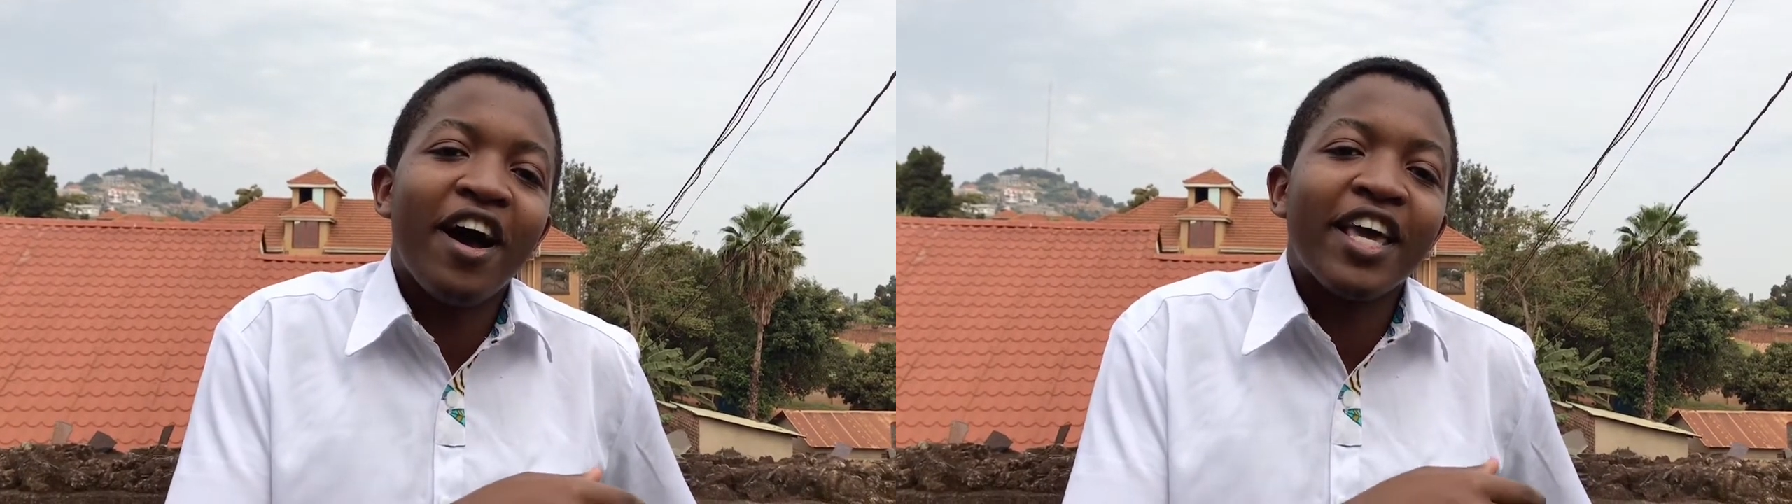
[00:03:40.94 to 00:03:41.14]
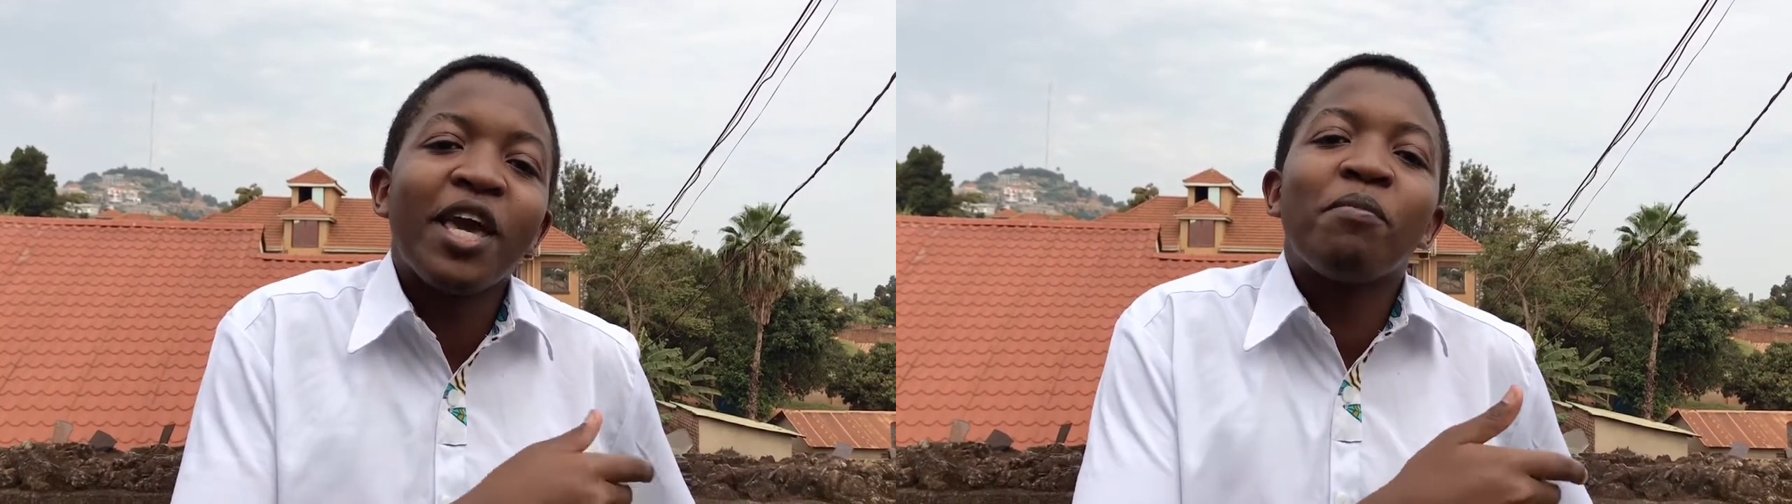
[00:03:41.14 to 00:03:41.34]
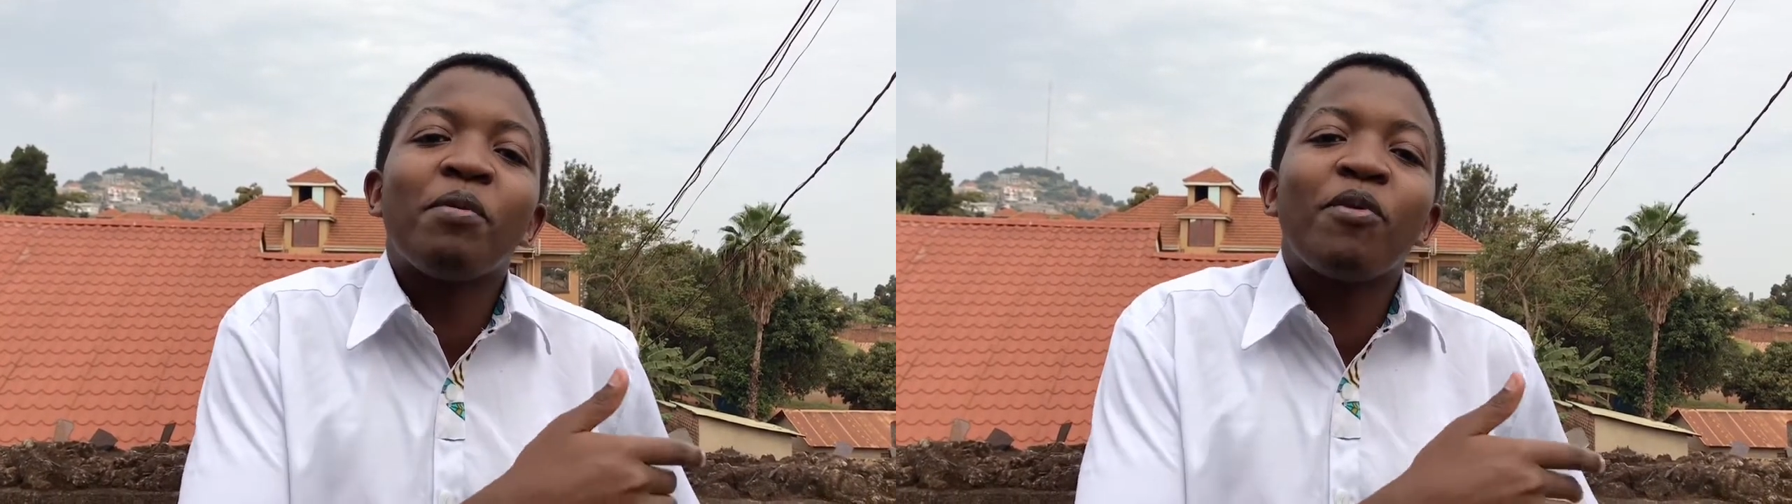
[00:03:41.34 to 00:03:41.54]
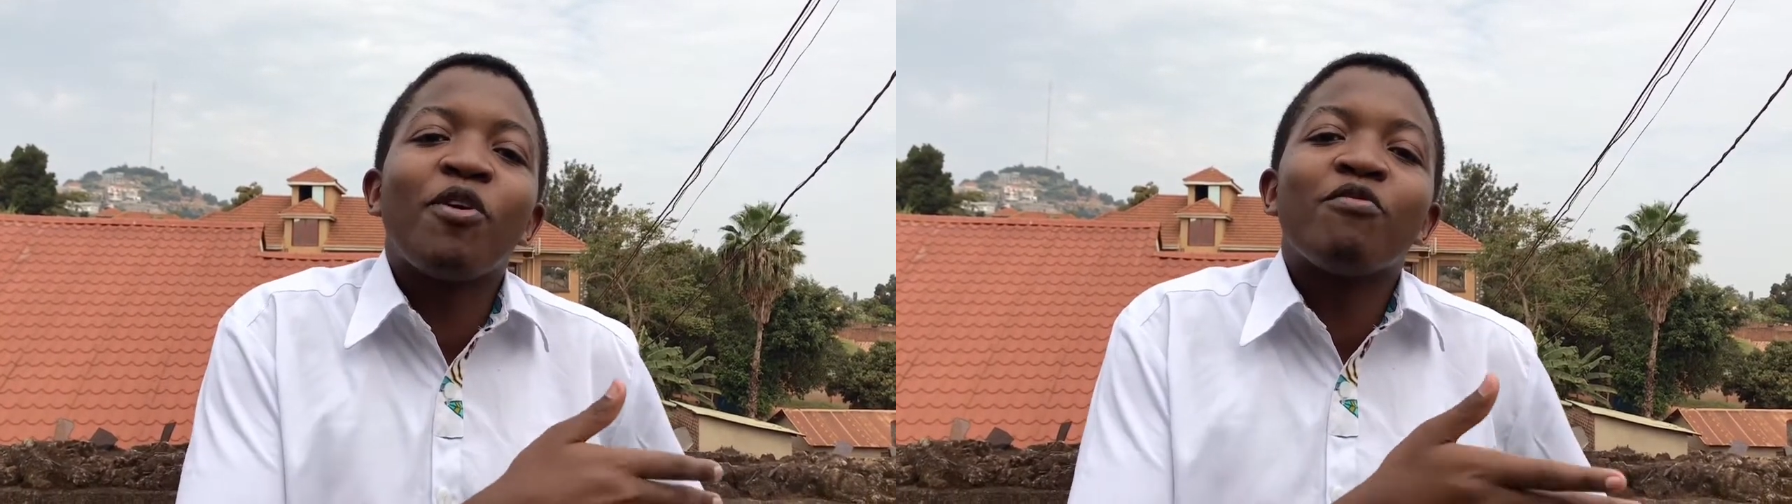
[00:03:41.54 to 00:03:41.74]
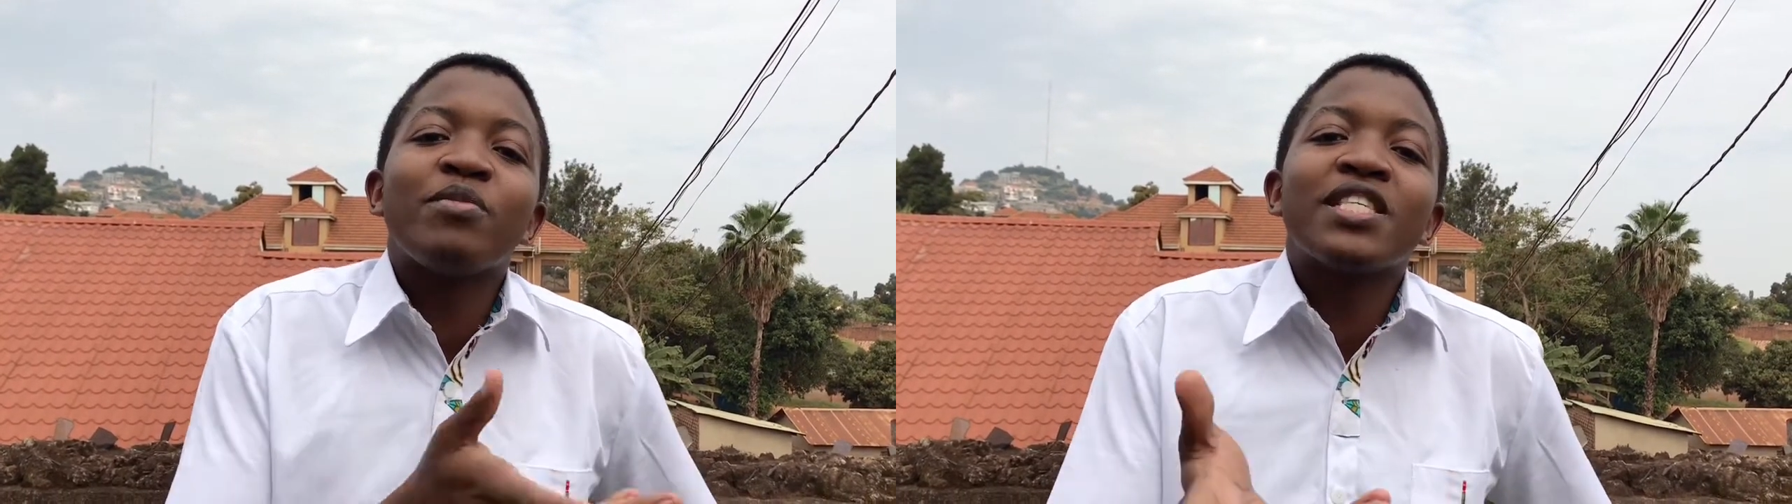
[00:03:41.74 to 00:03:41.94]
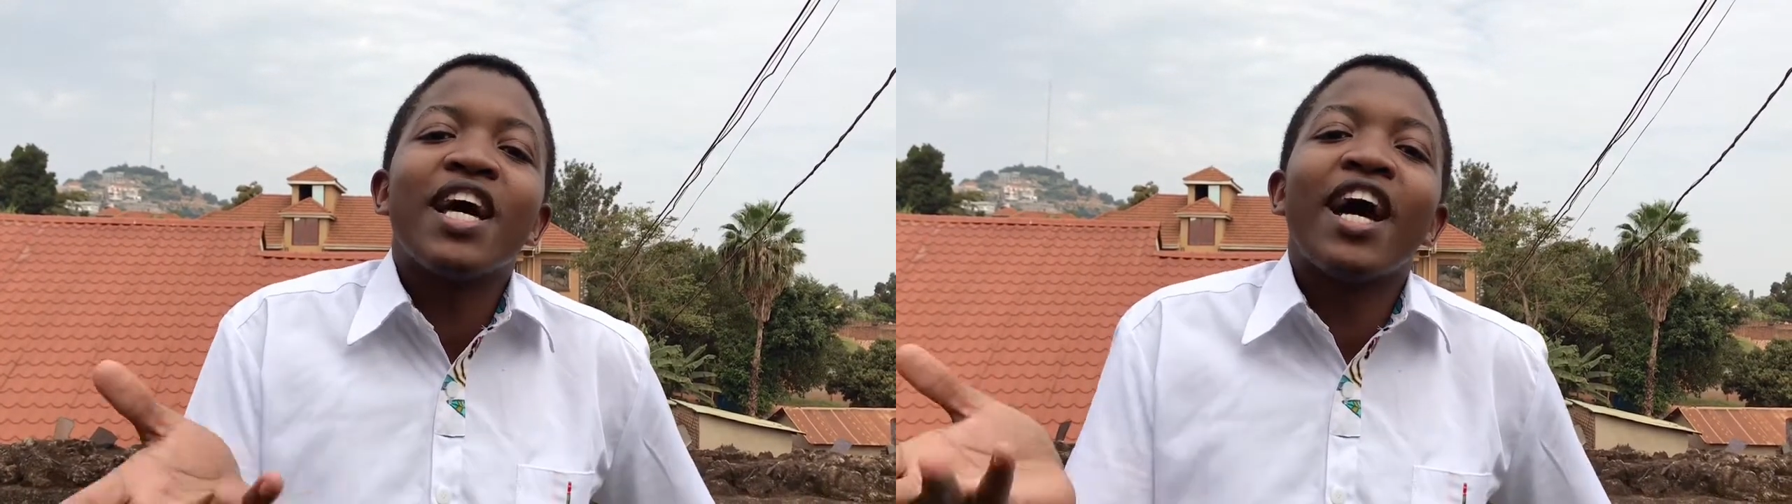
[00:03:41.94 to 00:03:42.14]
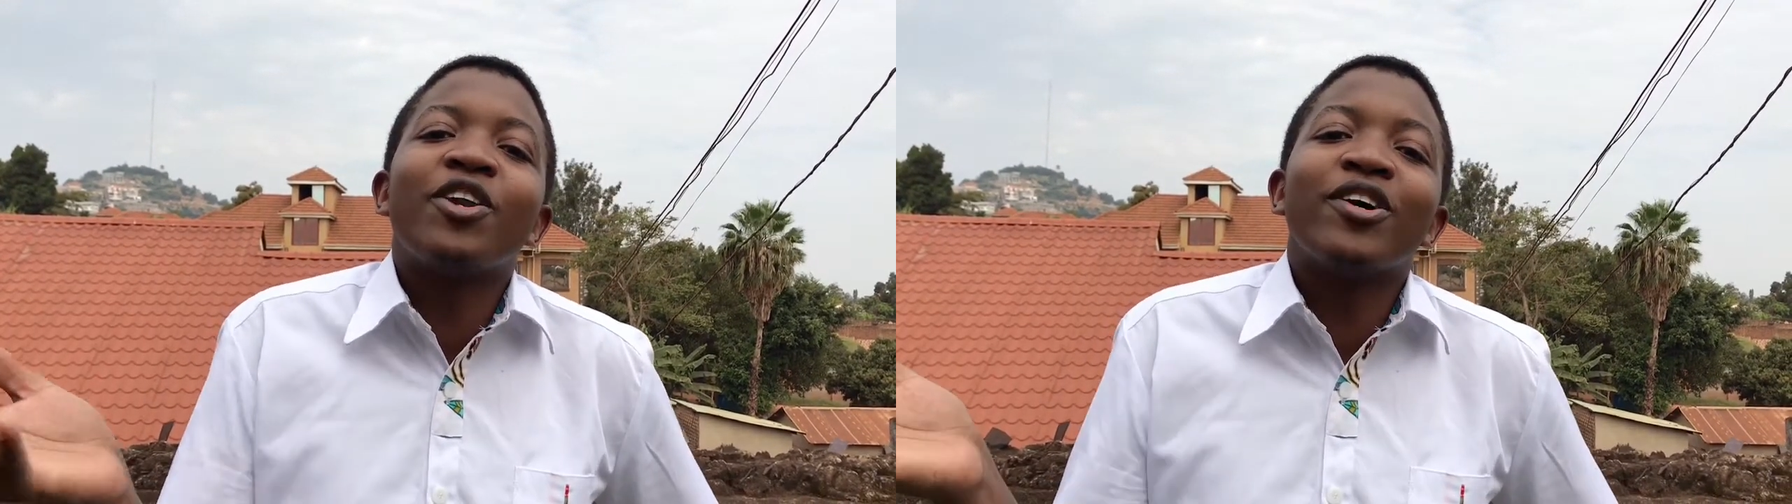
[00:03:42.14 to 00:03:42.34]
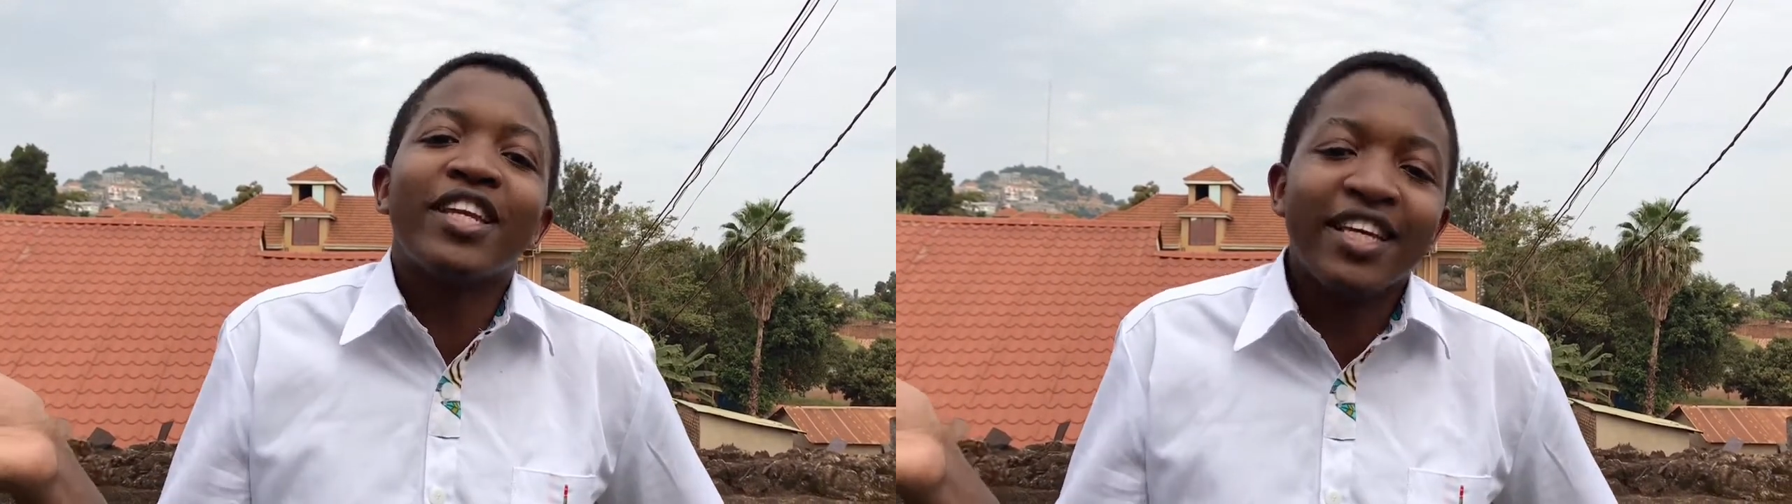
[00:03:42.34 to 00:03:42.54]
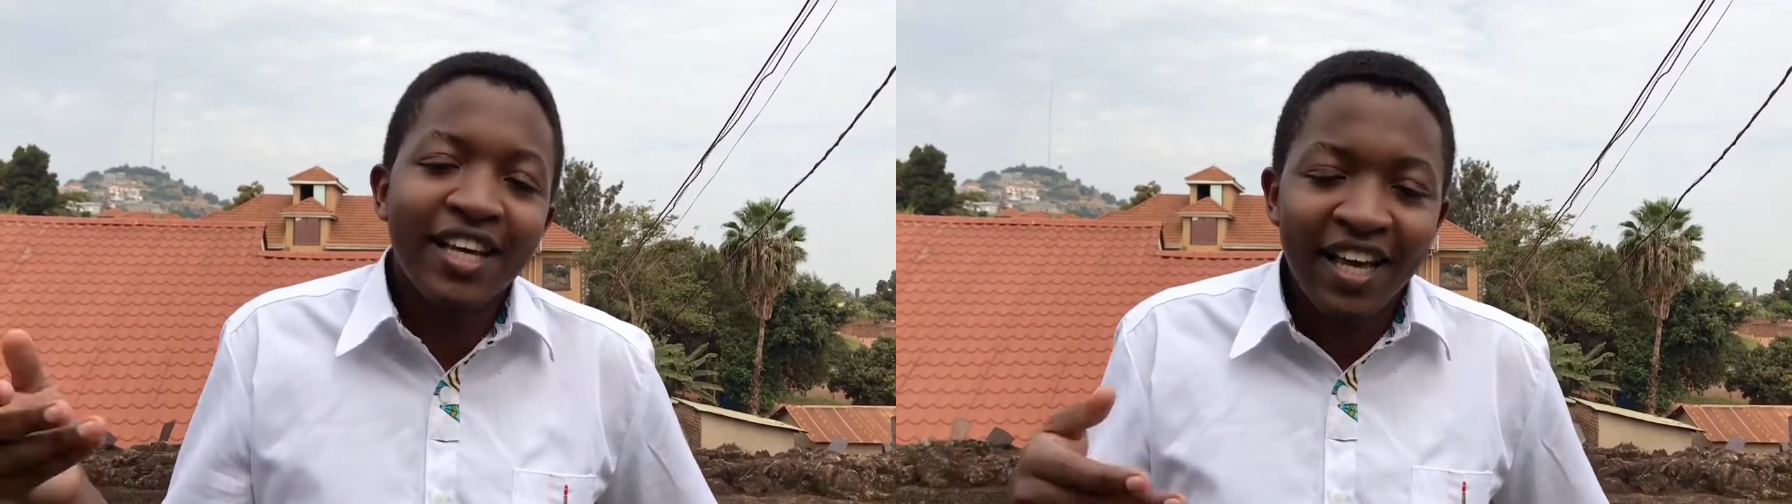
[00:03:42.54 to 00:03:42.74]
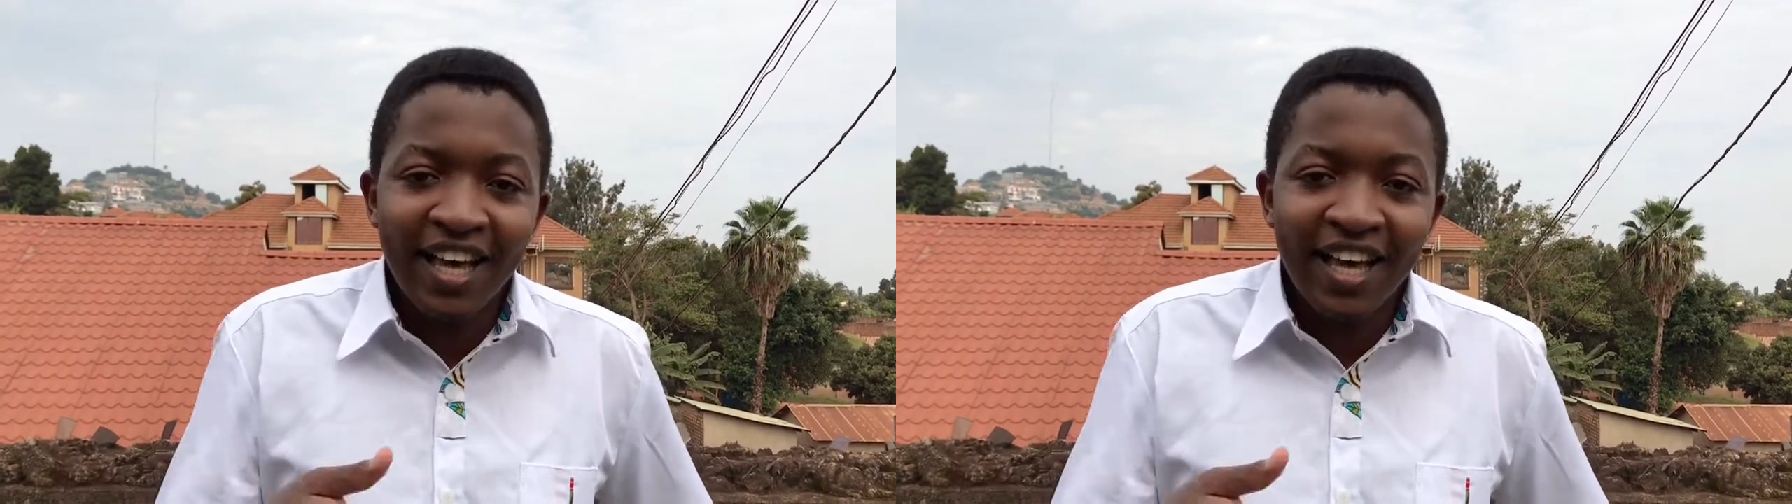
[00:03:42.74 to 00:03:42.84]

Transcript: capable of mishandling